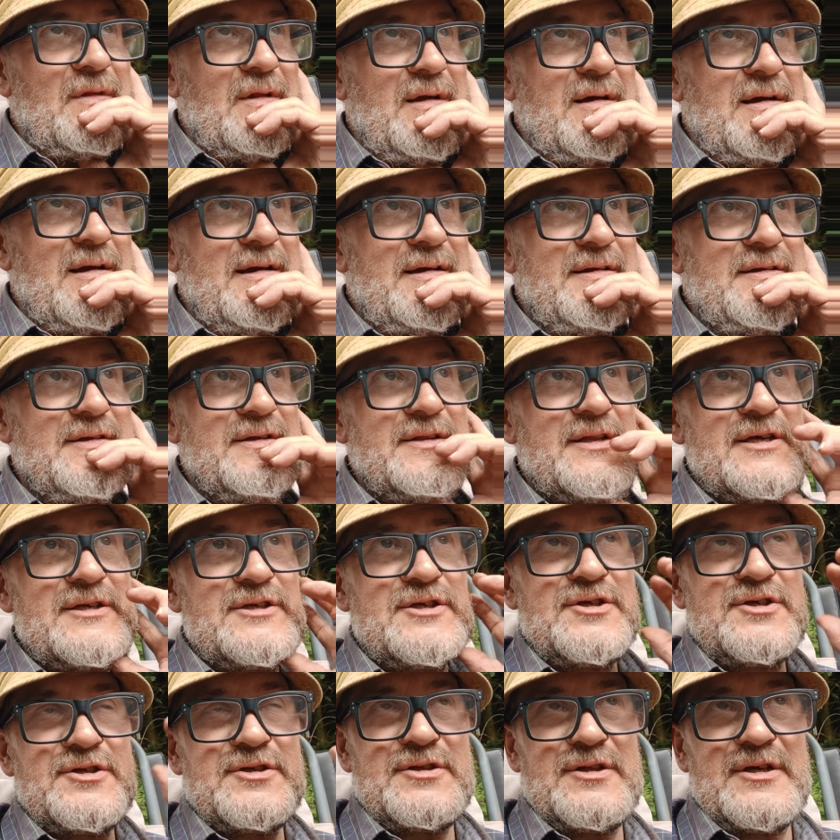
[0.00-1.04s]
And
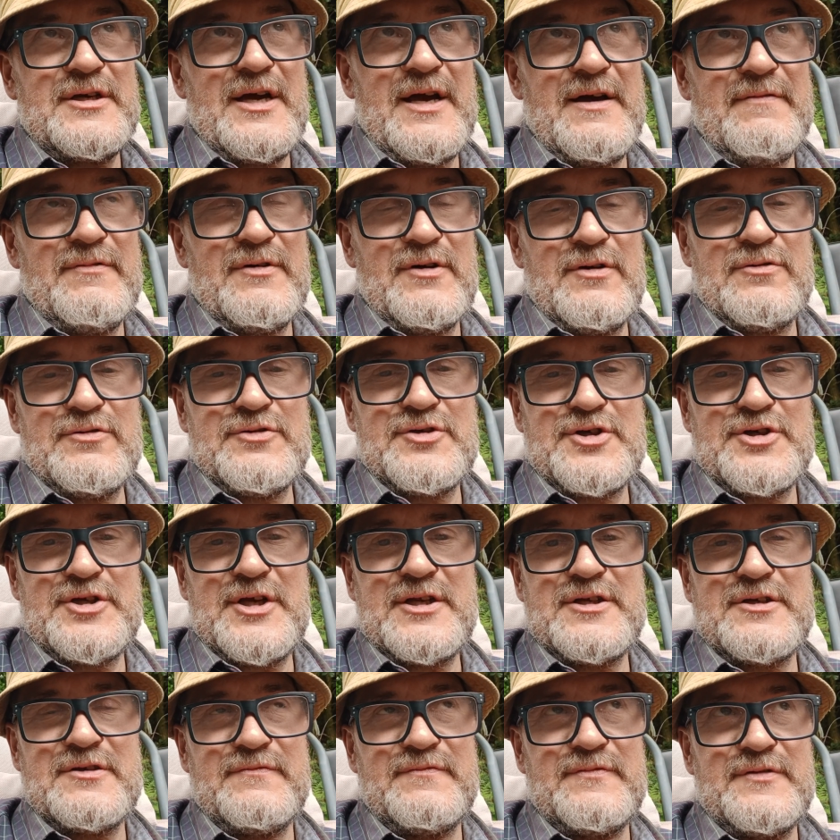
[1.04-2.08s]
they have a whole
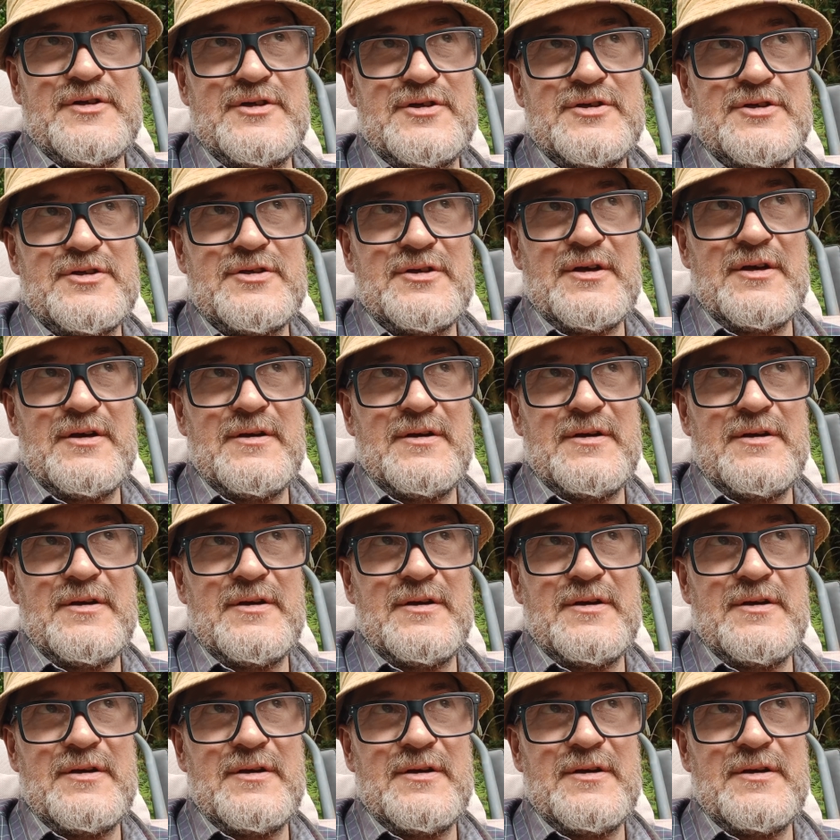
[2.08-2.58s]
set of these